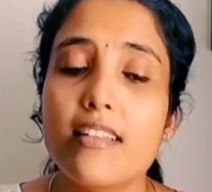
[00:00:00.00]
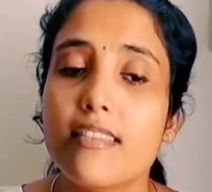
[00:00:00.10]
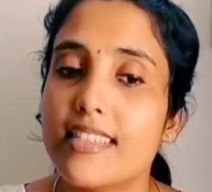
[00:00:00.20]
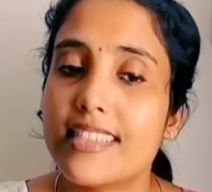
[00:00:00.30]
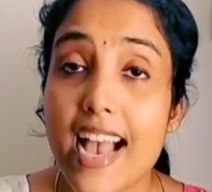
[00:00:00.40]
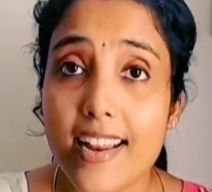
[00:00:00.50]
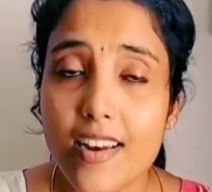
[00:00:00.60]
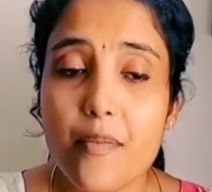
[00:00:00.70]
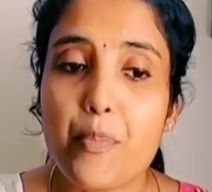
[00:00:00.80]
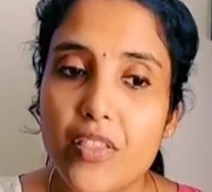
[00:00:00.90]
the
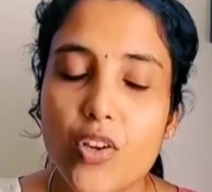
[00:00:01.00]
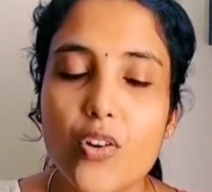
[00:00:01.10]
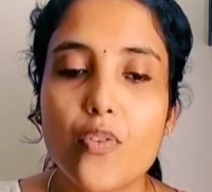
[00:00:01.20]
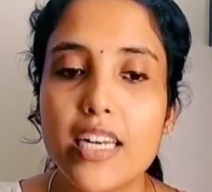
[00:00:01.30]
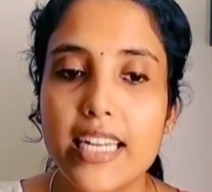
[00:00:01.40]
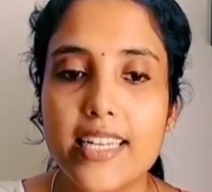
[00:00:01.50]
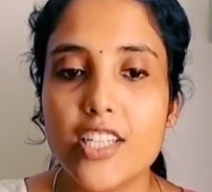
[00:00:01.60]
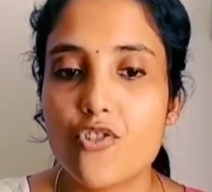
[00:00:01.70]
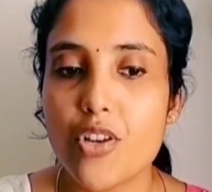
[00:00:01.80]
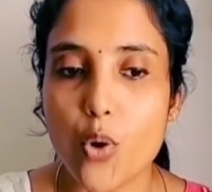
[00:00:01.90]
standard method for
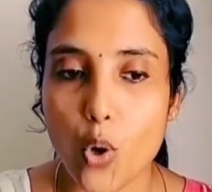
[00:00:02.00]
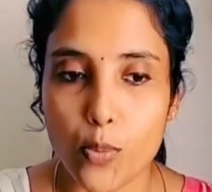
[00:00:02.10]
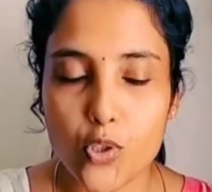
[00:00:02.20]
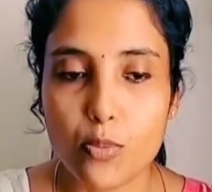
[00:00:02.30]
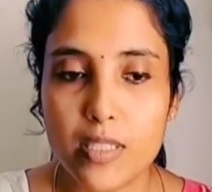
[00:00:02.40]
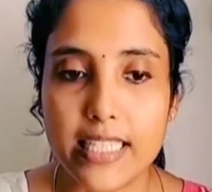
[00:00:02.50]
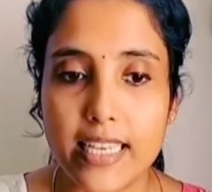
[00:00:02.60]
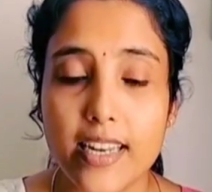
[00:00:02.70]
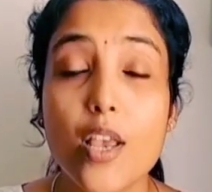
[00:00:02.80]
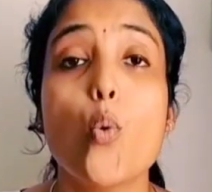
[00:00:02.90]
denaturing chromosomal
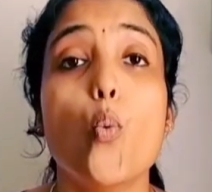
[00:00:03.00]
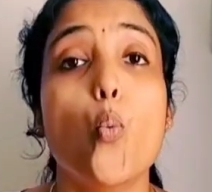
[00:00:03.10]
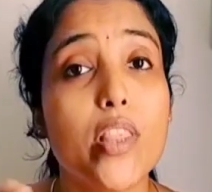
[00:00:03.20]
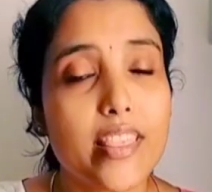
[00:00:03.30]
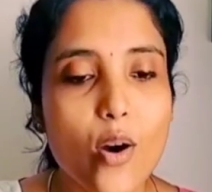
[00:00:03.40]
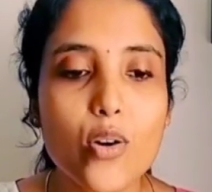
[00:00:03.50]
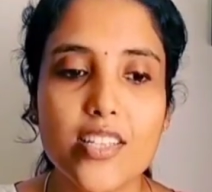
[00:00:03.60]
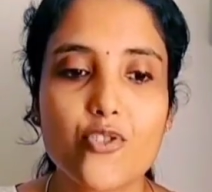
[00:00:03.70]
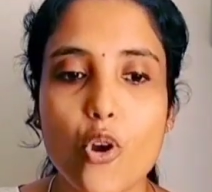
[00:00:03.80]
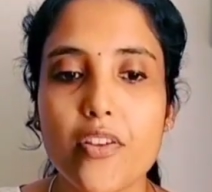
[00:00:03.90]
DNA without
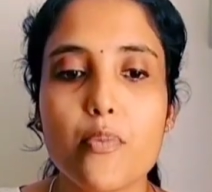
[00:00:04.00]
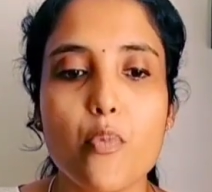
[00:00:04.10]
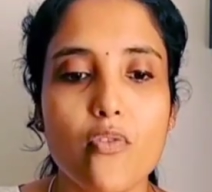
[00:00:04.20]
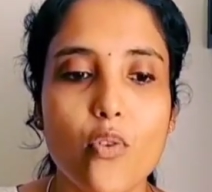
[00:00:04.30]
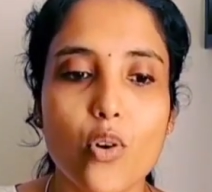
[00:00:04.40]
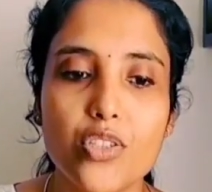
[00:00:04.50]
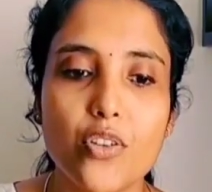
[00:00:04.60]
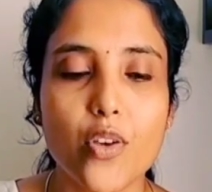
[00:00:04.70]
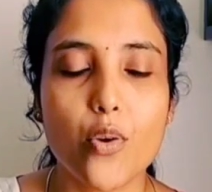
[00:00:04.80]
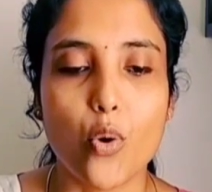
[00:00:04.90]
destroying the morphology of
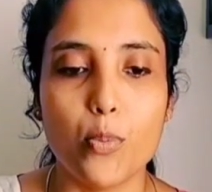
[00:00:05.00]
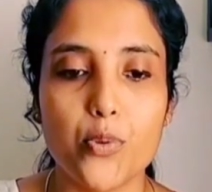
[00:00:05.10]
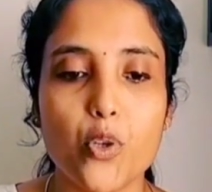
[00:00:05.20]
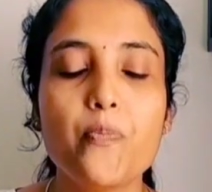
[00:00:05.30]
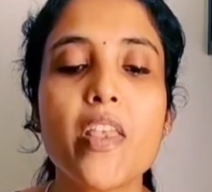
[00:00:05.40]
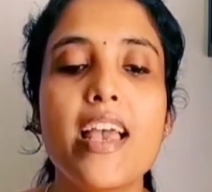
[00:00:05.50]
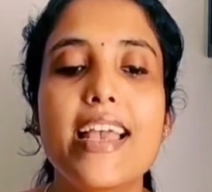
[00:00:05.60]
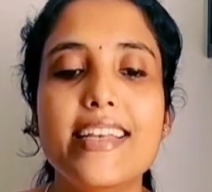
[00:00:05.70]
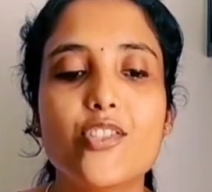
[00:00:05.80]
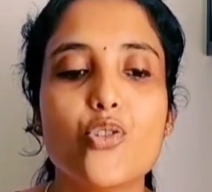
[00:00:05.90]
the chromosome
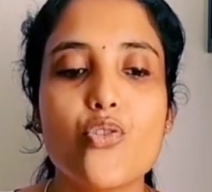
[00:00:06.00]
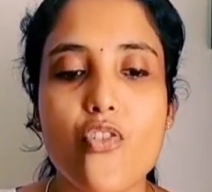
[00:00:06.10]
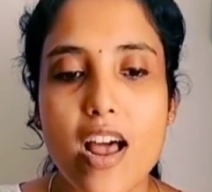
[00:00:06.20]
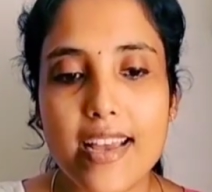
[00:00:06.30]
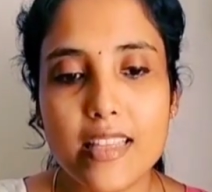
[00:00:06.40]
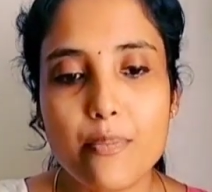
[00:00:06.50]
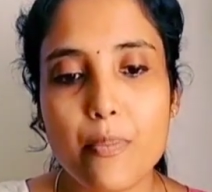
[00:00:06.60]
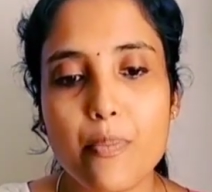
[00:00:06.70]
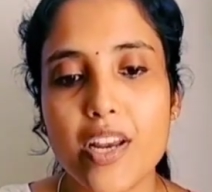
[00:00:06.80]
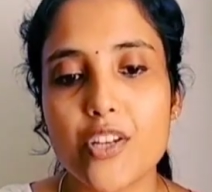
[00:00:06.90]
is to dry the
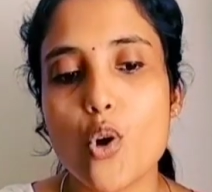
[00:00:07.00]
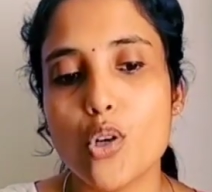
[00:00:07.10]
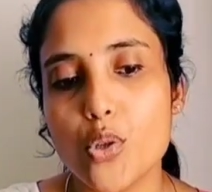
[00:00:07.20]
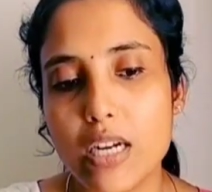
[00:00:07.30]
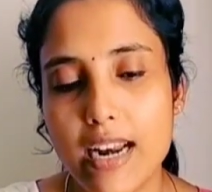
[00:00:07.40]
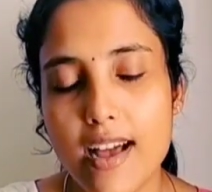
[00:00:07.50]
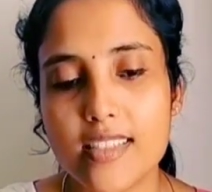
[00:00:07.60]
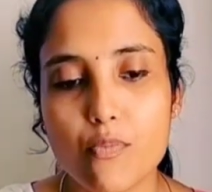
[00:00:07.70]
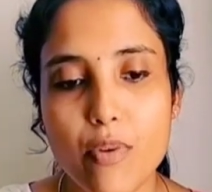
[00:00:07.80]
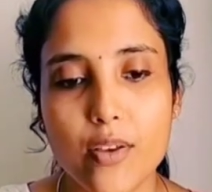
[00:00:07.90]
preparation onto a glass
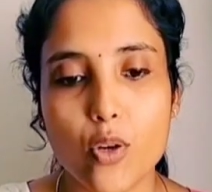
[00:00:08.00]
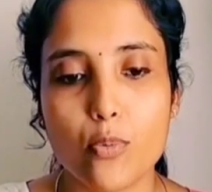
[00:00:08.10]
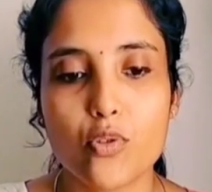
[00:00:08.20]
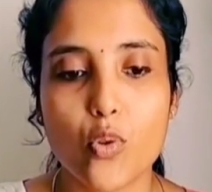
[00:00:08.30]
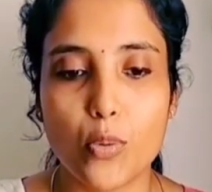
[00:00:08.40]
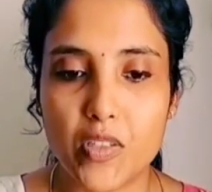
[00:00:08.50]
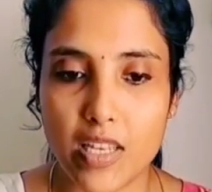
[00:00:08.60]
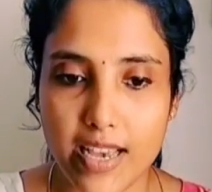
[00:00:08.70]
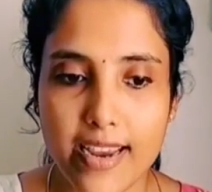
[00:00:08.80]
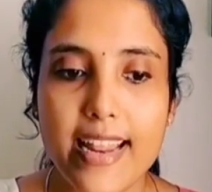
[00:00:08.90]
microscope
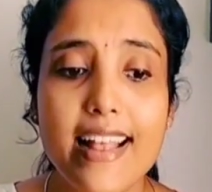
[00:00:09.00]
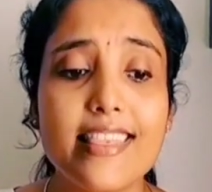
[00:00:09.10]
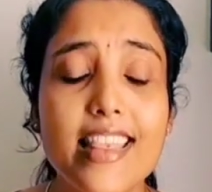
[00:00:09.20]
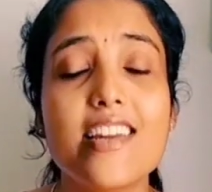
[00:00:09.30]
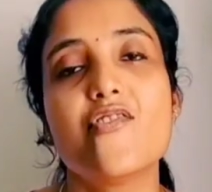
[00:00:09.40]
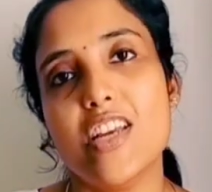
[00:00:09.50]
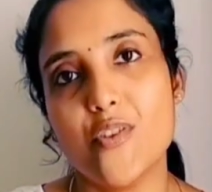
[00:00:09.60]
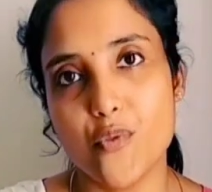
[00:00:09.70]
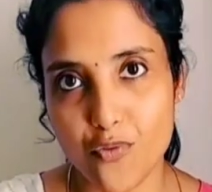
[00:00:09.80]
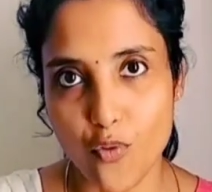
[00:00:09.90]
slide and then treat
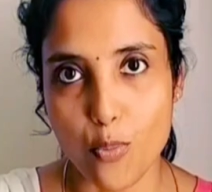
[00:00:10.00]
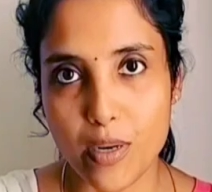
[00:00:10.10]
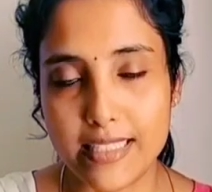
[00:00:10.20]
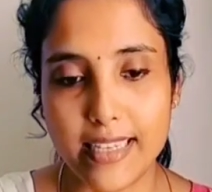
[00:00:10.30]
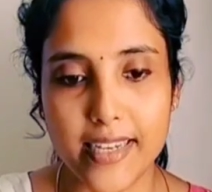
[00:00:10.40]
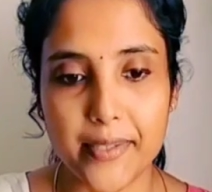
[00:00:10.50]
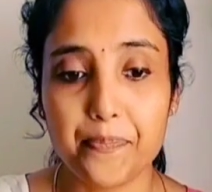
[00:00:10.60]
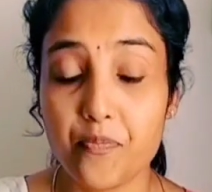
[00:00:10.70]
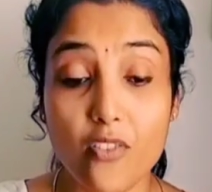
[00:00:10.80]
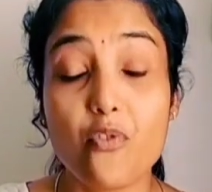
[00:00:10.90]
with
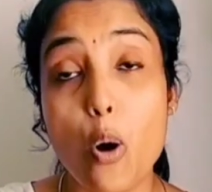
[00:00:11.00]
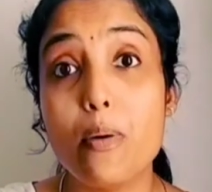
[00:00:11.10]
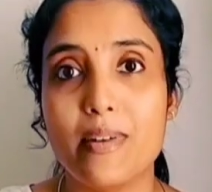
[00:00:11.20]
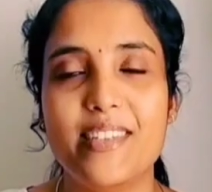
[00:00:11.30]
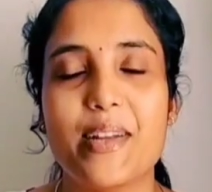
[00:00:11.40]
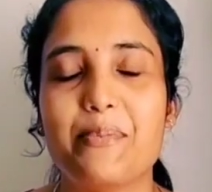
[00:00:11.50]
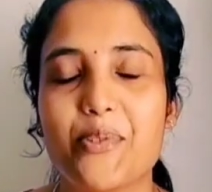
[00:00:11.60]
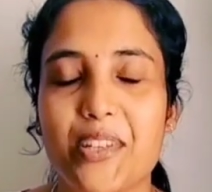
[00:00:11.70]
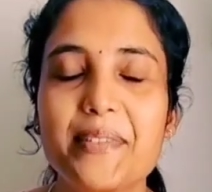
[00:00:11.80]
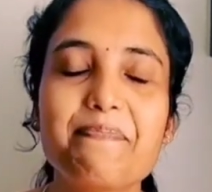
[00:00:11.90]
formamide. I'm
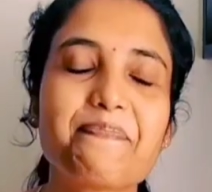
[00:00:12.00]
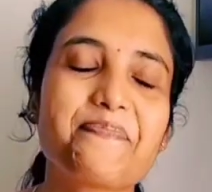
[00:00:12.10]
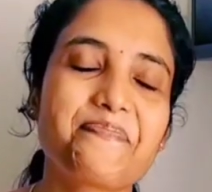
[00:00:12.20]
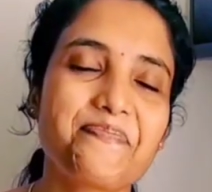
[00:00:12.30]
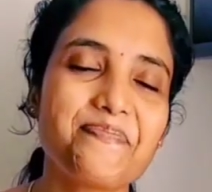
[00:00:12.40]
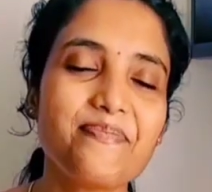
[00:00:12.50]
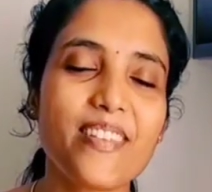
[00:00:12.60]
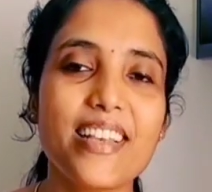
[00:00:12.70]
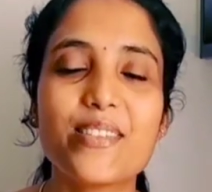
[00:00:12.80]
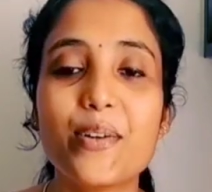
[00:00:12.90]
sorry.
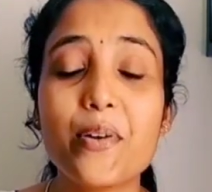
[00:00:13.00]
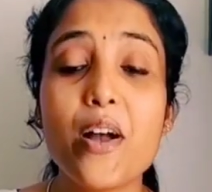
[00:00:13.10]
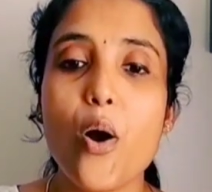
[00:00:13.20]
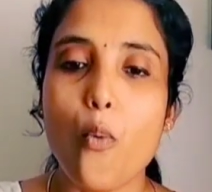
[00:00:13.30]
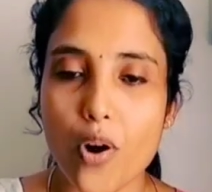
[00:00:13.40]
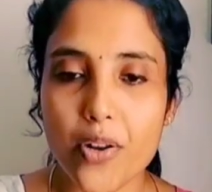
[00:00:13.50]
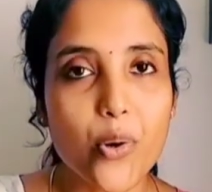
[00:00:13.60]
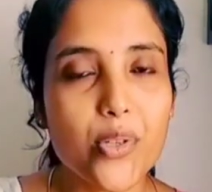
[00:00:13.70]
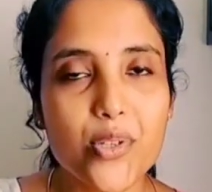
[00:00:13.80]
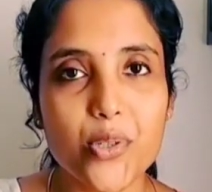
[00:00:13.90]
So what you're
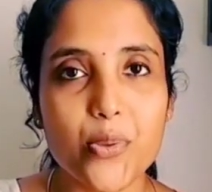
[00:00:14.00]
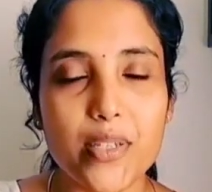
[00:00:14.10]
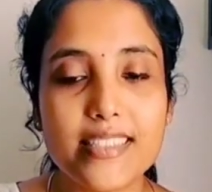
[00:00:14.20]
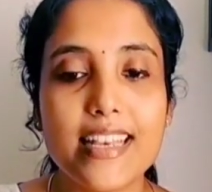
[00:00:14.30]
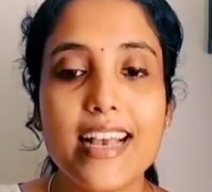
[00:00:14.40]
going to do is,